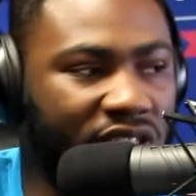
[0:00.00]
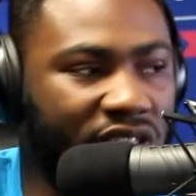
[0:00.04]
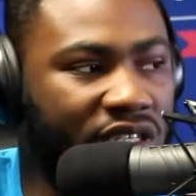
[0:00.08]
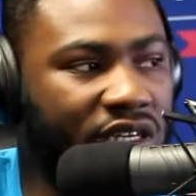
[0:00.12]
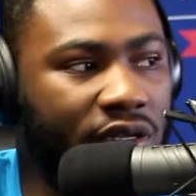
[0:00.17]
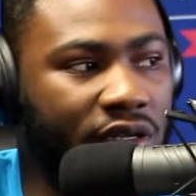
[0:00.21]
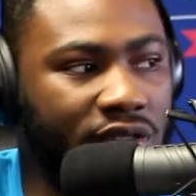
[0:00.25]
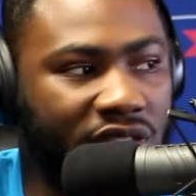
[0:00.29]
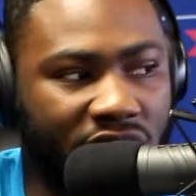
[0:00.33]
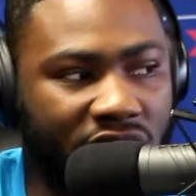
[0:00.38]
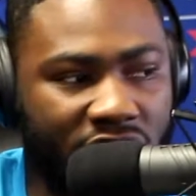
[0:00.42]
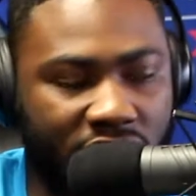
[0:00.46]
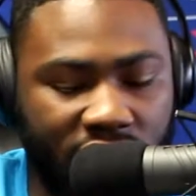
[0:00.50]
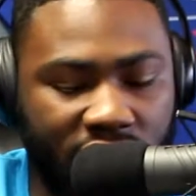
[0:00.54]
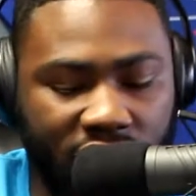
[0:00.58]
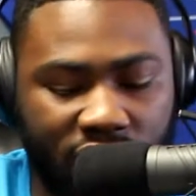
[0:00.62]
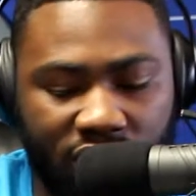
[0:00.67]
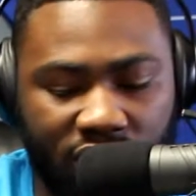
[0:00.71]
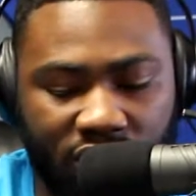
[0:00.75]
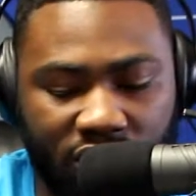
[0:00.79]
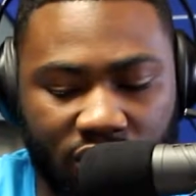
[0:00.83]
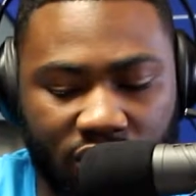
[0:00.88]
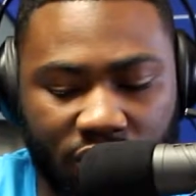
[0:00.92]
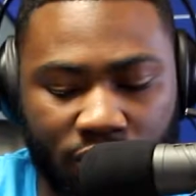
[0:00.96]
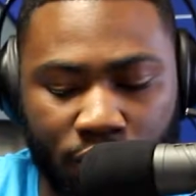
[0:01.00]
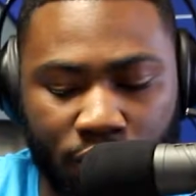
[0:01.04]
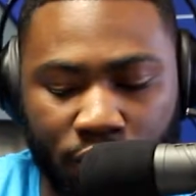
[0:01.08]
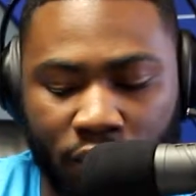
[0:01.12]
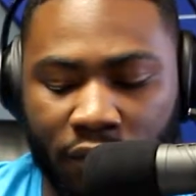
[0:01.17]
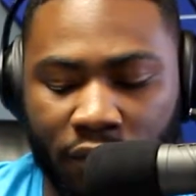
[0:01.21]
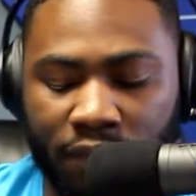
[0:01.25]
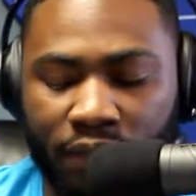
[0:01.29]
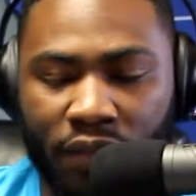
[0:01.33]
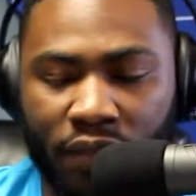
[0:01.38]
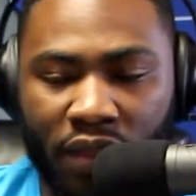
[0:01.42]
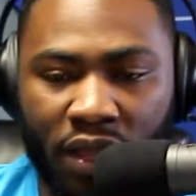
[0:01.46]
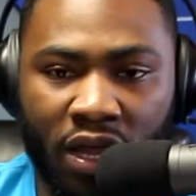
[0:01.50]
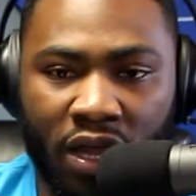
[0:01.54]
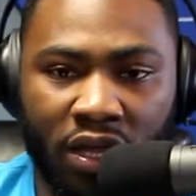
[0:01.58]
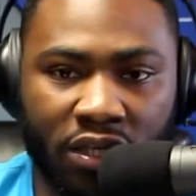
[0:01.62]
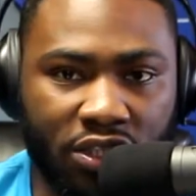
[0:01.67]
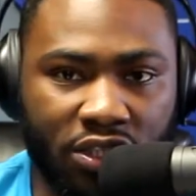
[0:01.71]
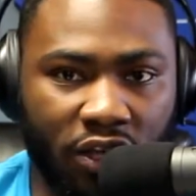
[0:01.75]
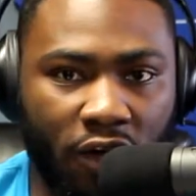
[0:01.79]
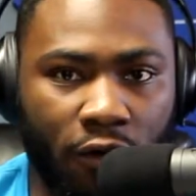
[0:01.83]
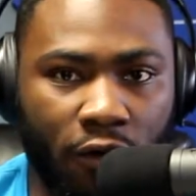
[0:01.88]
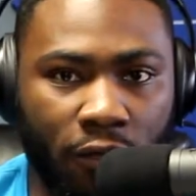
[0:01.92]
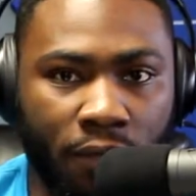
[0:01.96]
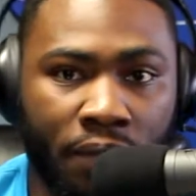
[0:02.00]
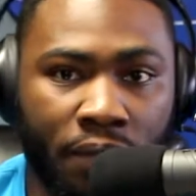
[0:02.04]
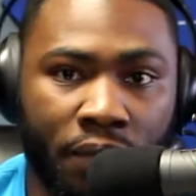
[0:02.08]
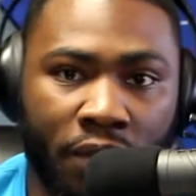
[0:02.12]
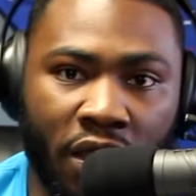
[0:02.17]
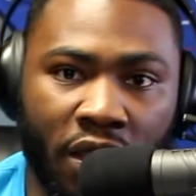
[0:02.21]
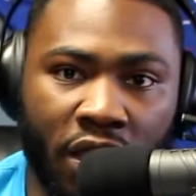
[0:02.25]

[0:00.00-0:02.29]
the Super Bowl. So,